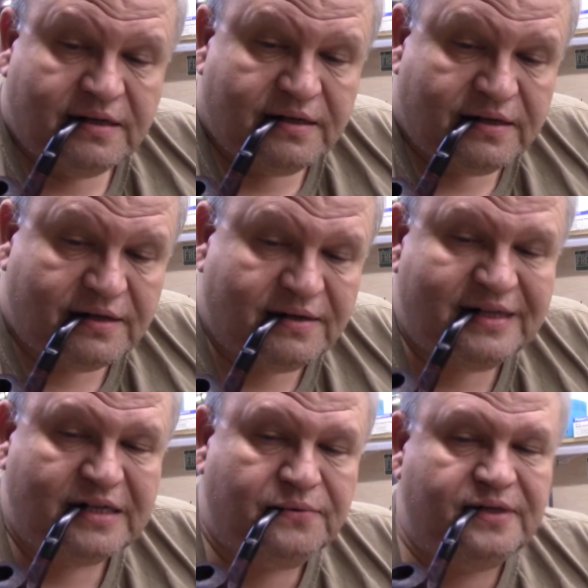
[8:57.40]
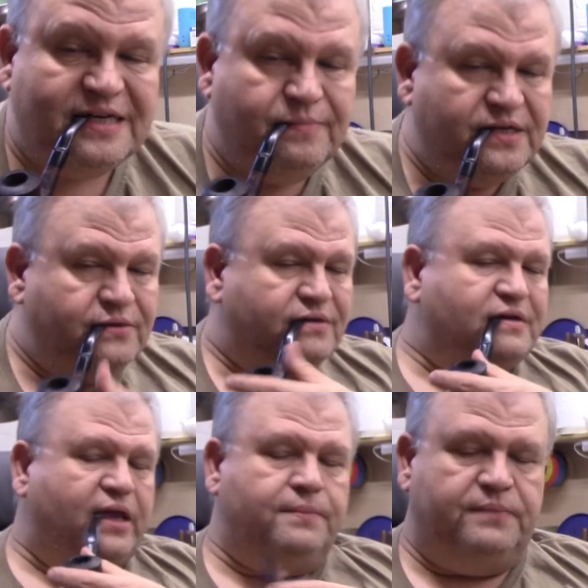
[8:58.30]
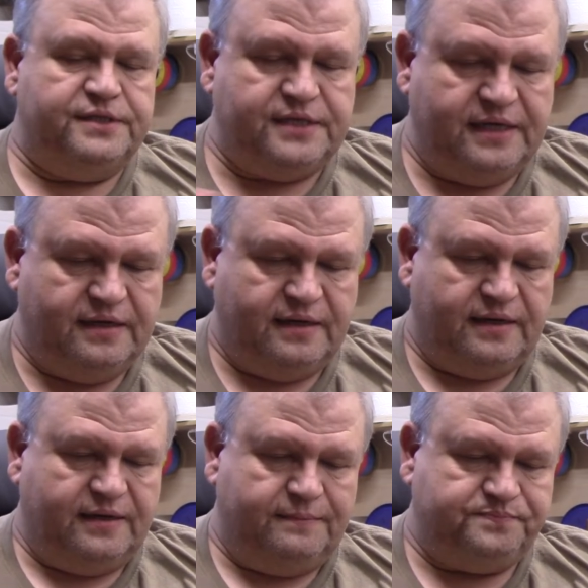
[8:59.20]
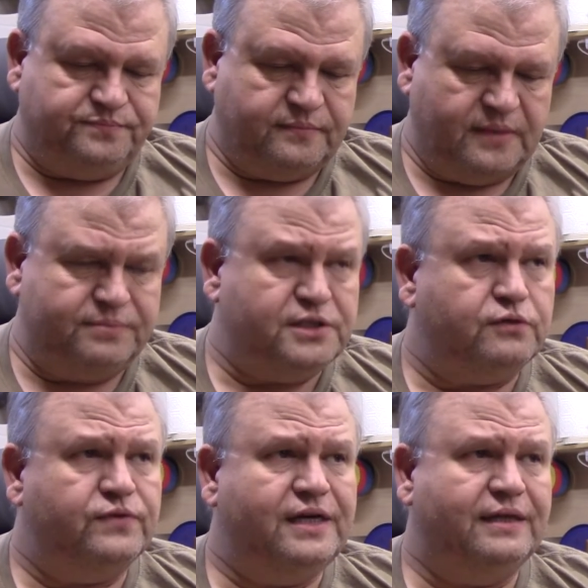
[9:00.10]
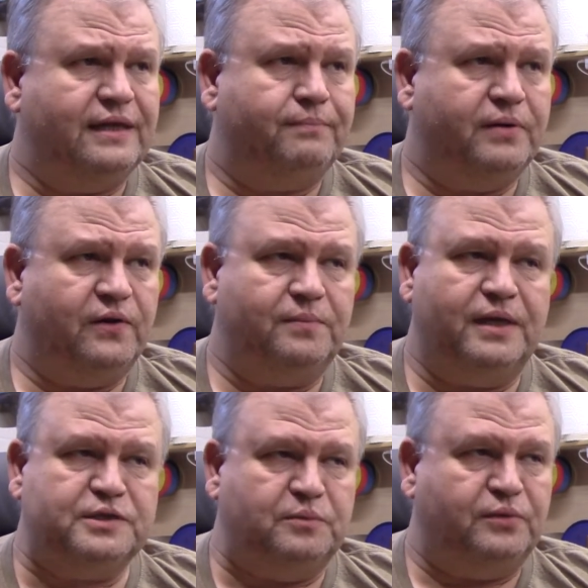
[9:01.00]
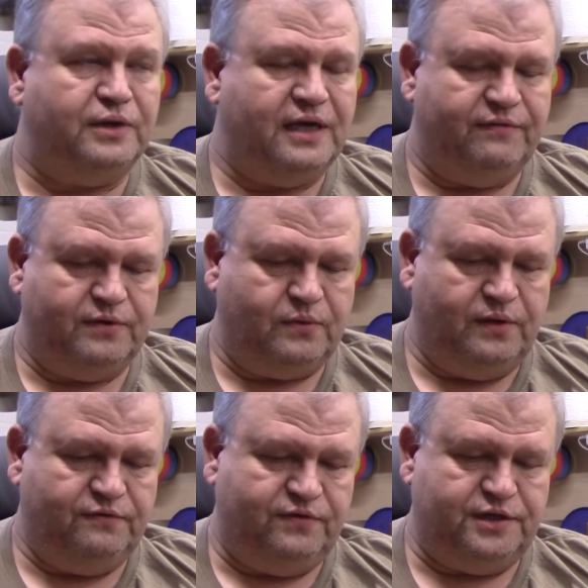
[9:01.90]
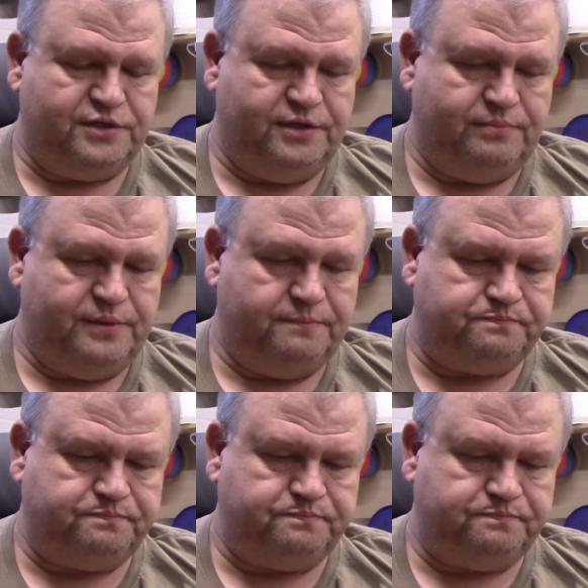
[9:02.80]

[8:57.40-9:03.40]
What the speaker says: So that's what I've been doing to keep busy. I'm still reading that Perry Mason book. I haven't quite finished it, but